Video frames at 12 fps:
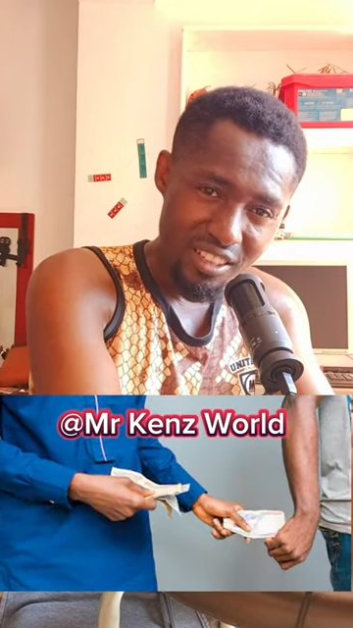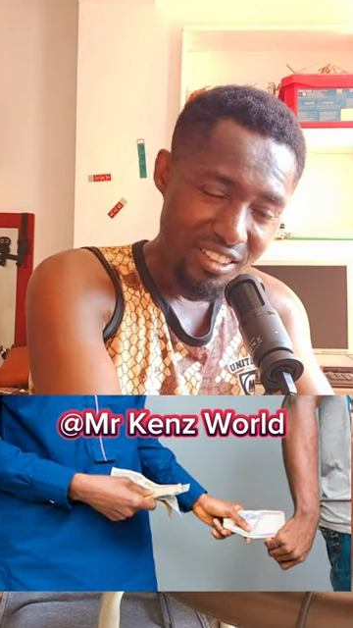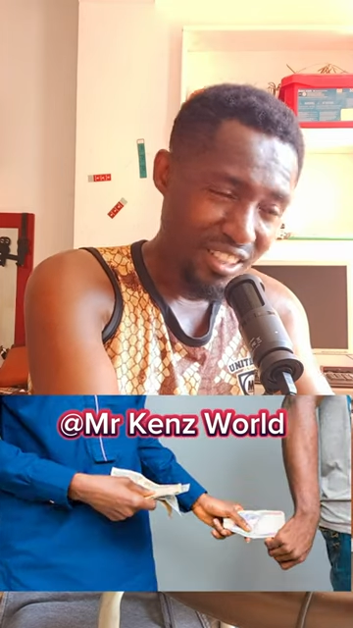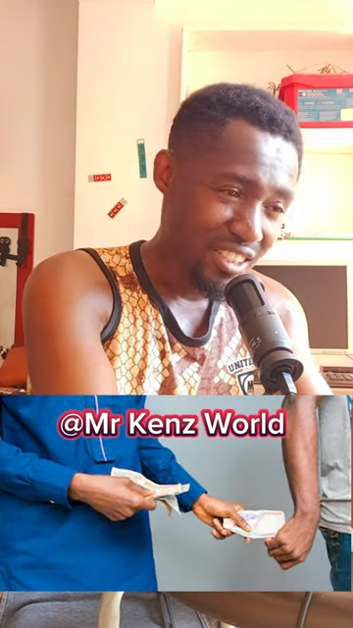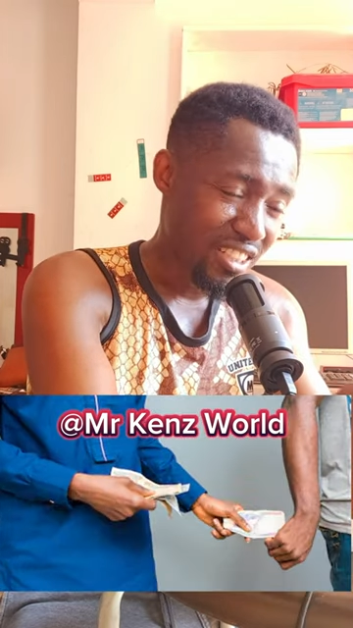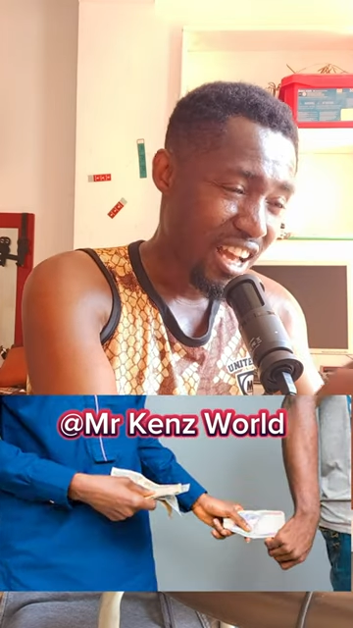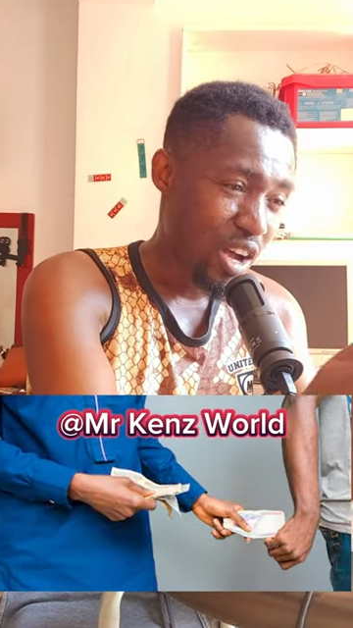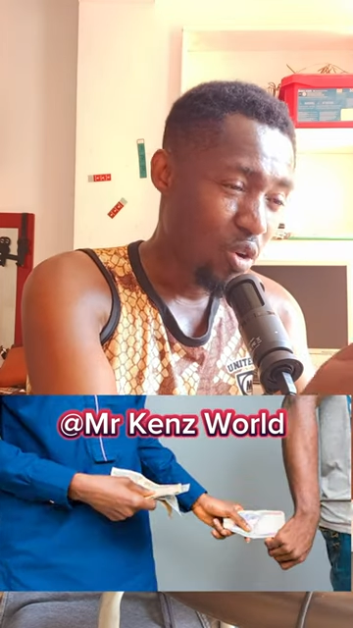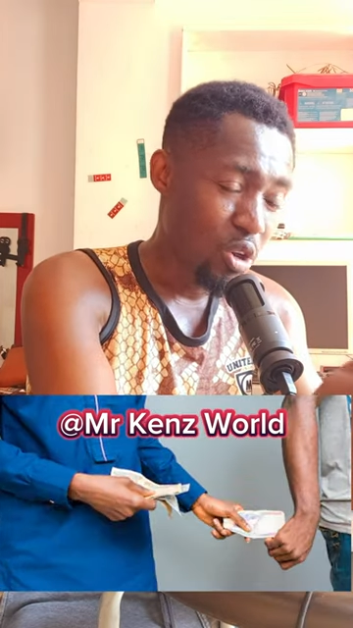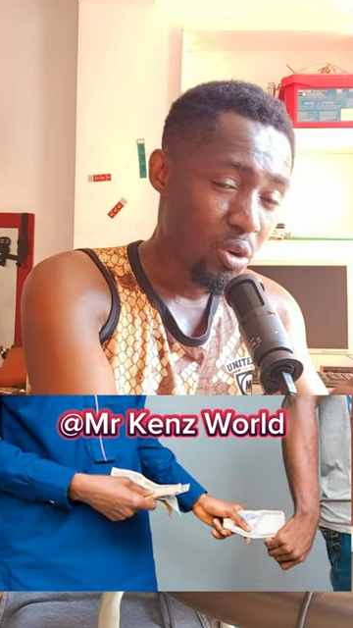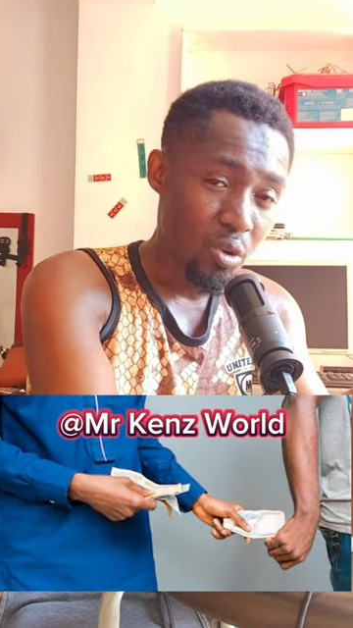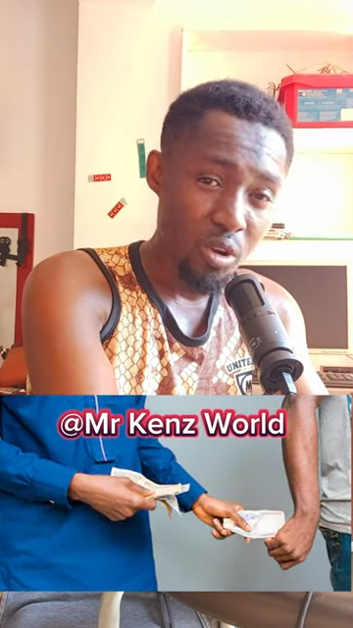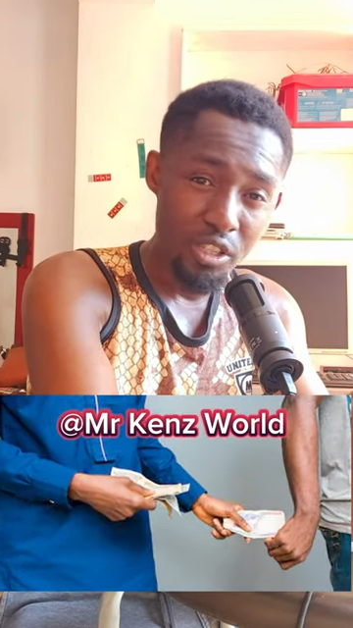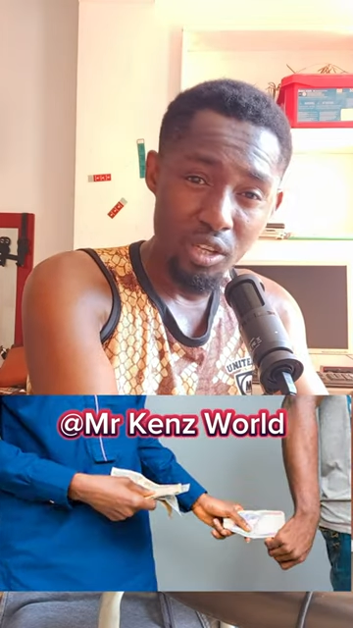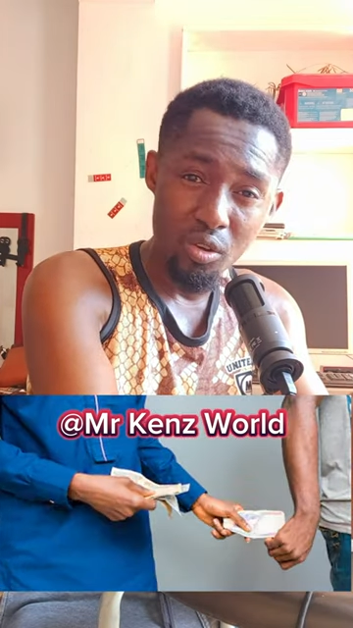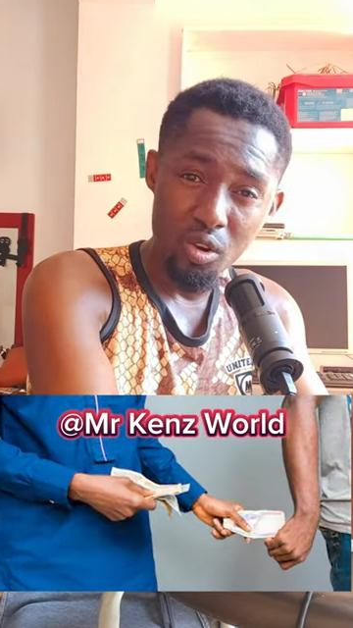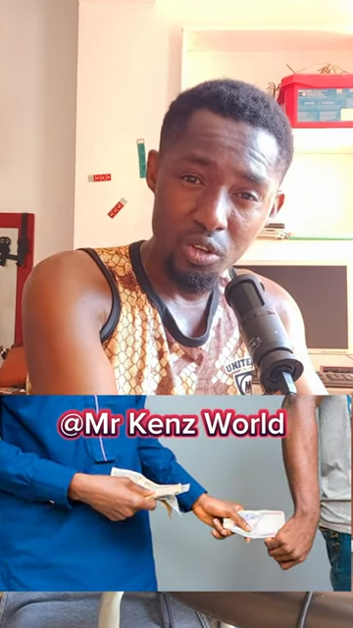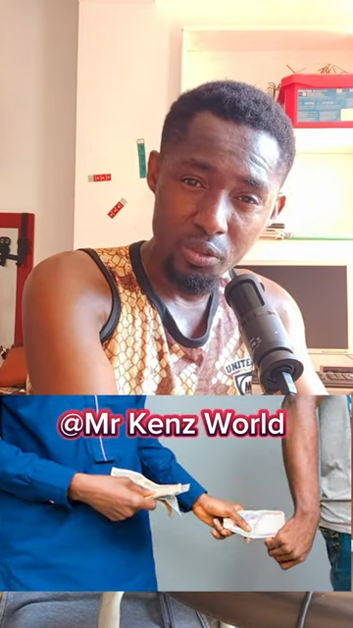Things are going wrong
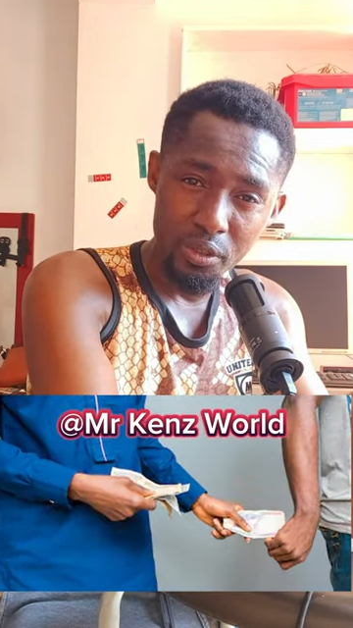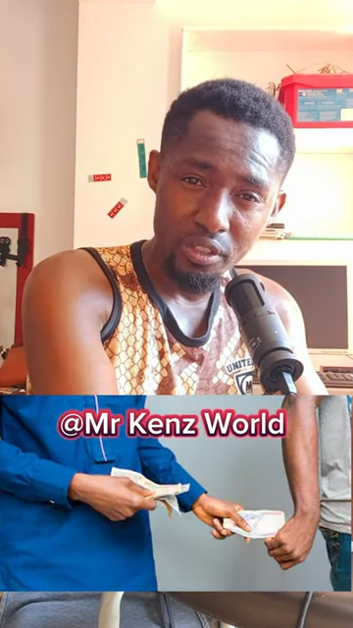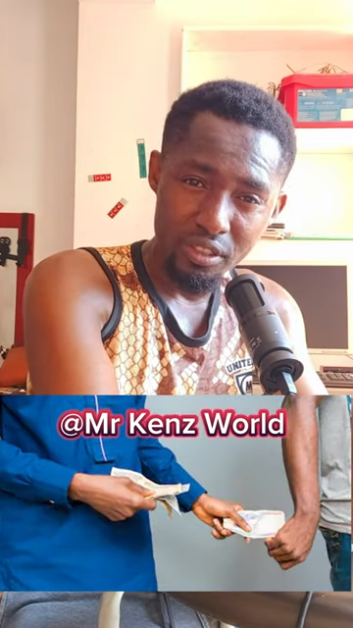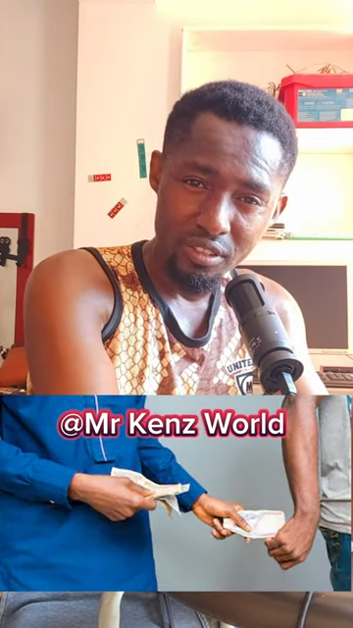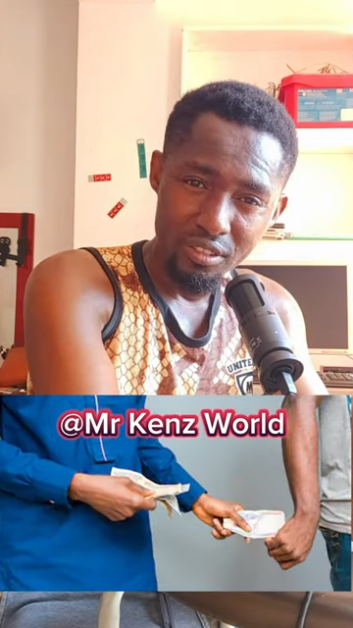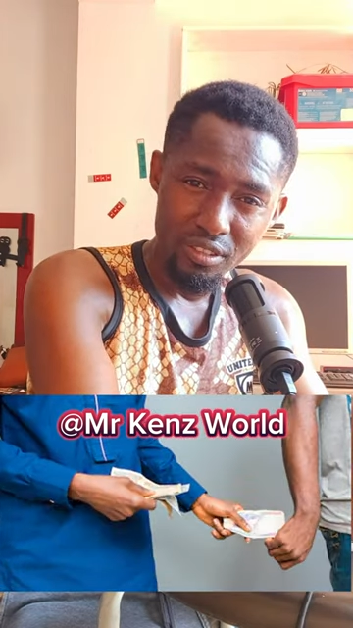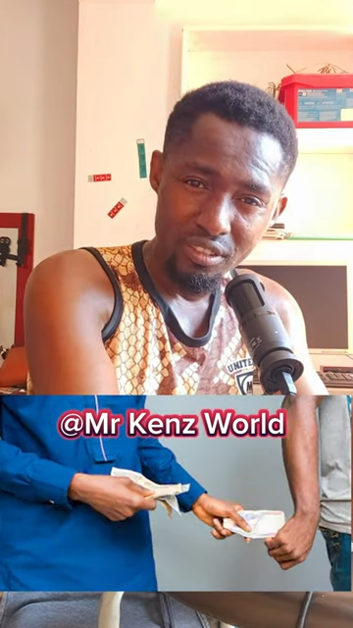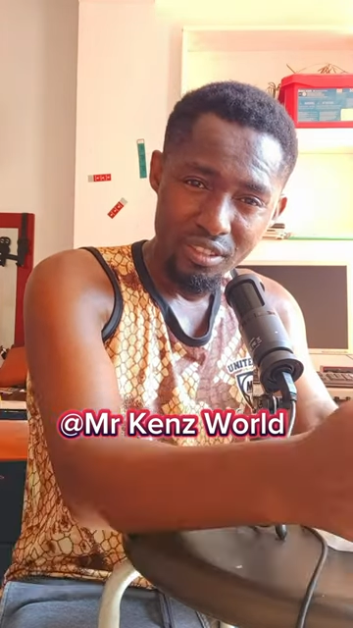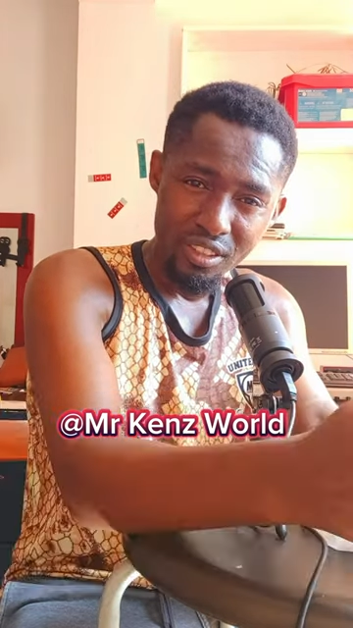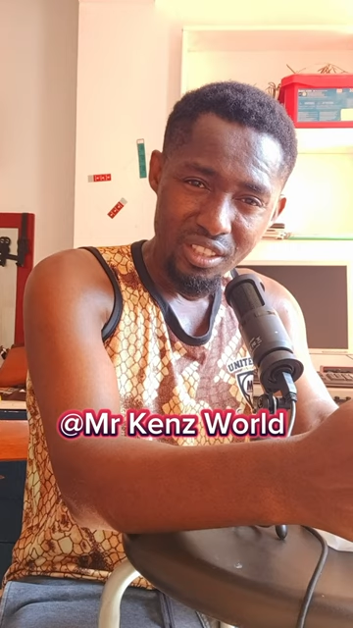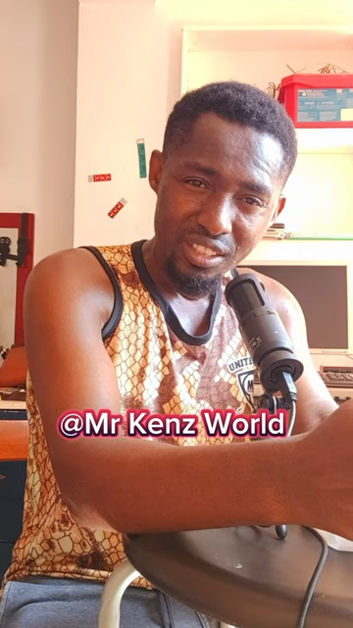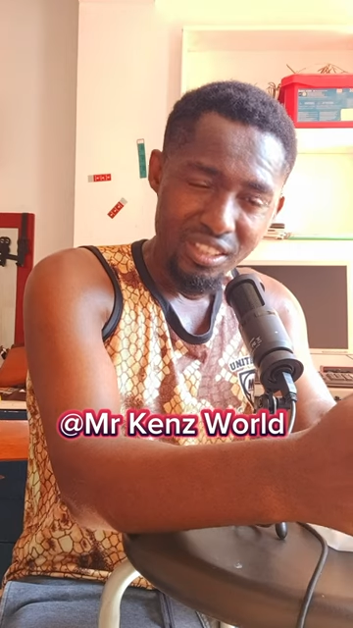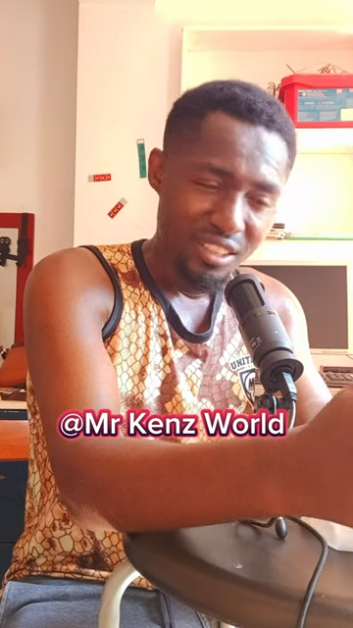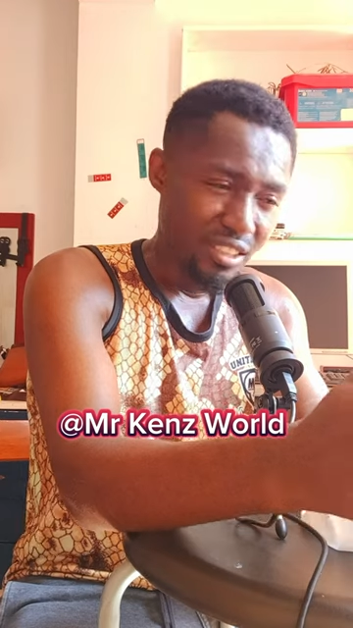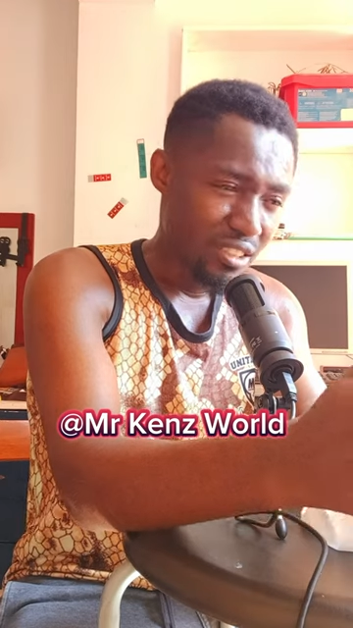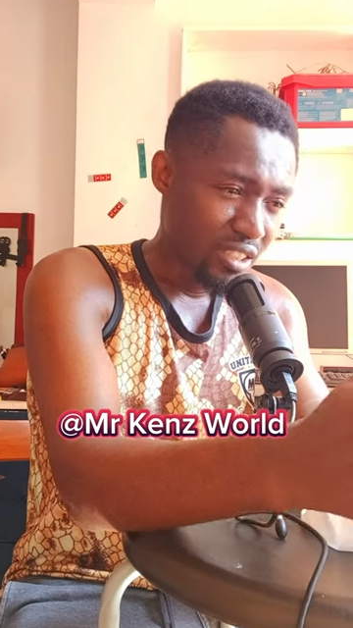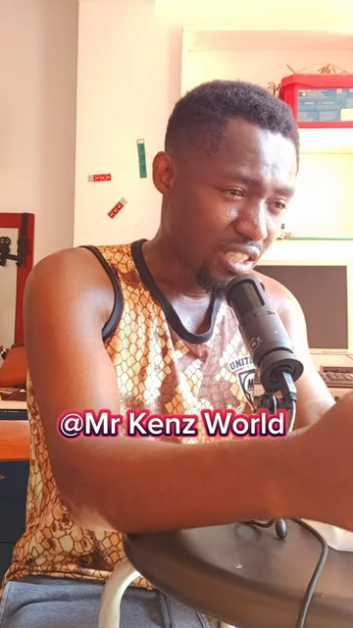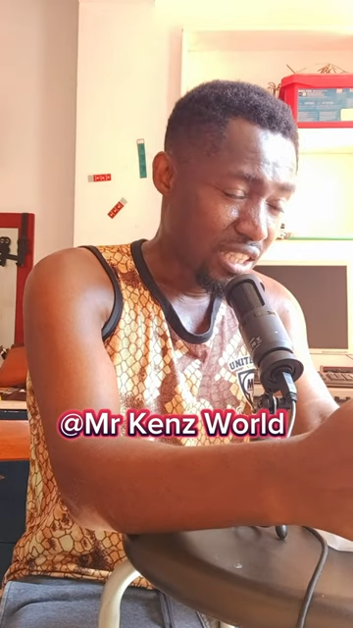in the country.
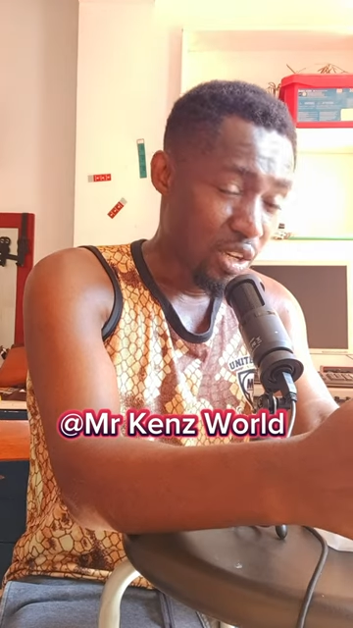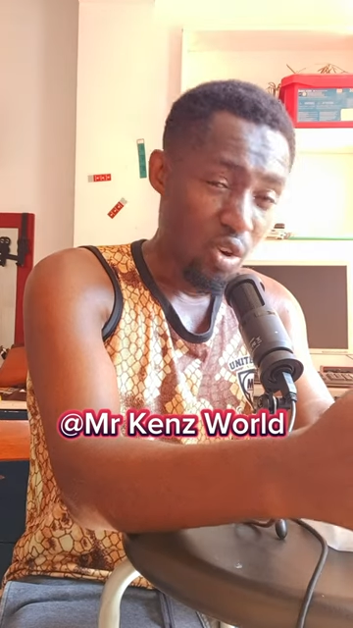Things